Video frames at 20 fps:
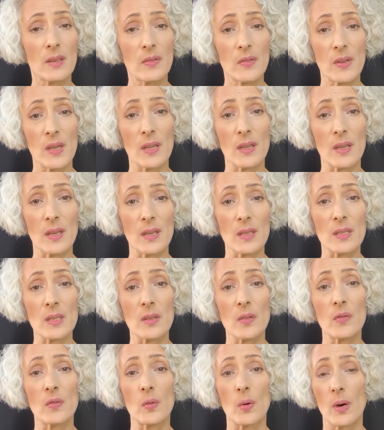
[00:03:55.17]
feelings
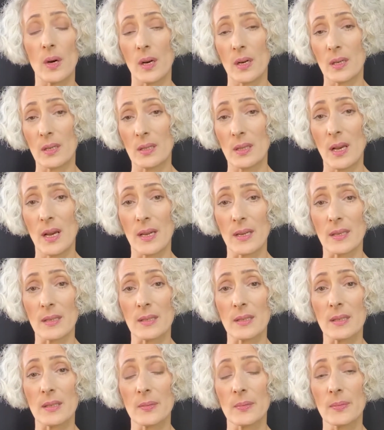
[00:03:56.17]
for a
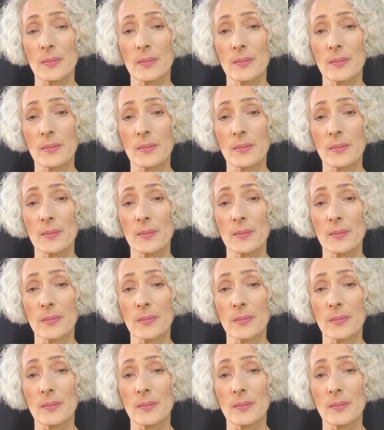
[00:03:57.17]
client.